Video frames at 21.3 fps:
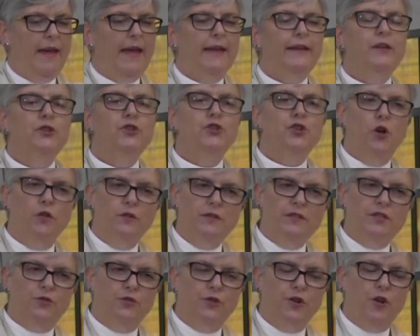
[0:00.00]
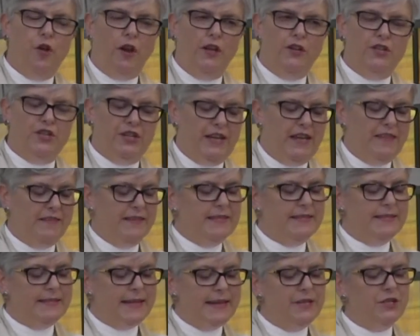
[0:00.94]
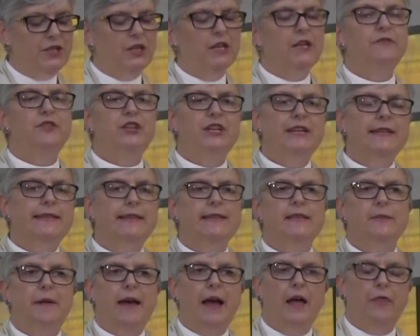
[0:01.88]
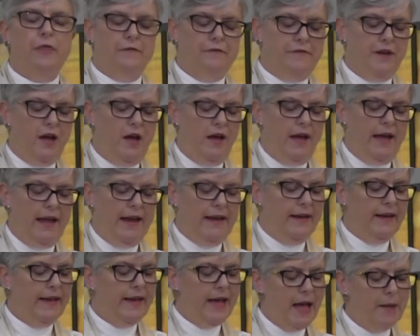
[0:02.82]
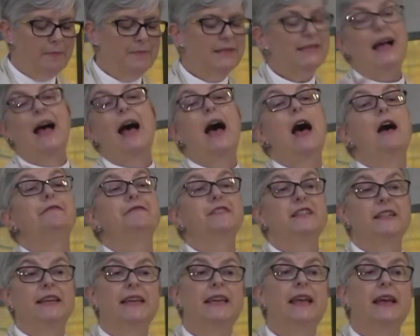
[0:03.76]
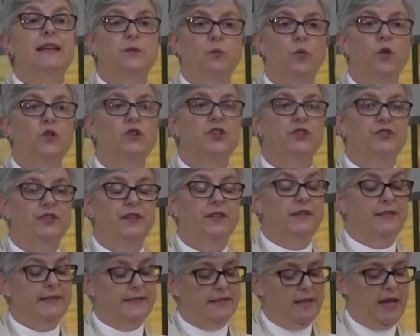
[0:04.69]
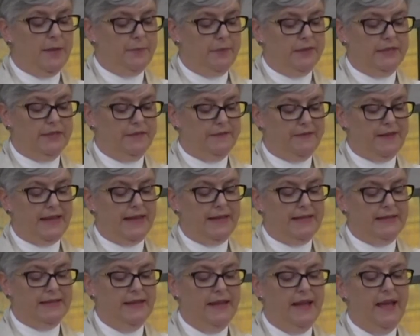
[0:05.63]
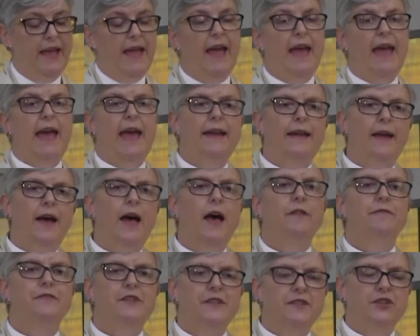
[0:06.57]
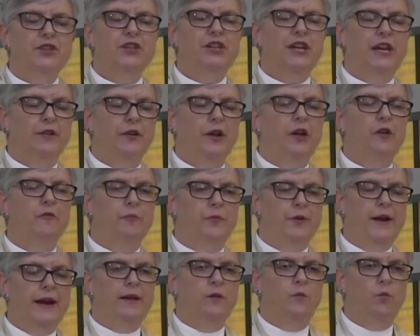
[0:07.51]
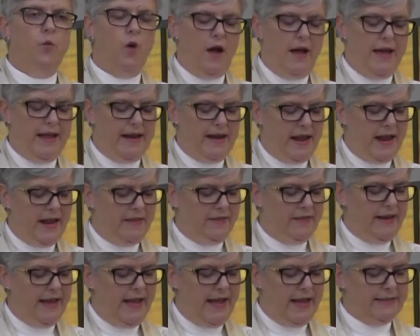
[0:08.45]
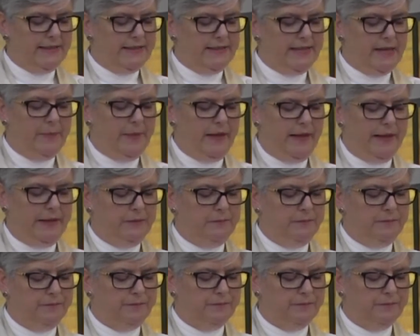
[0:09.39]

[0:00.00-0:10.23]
And in John's chronology, this teaching of Jesus about the vine comes after he has washed the disciples' feet and after the sharing of bread and wine at the Last Supper.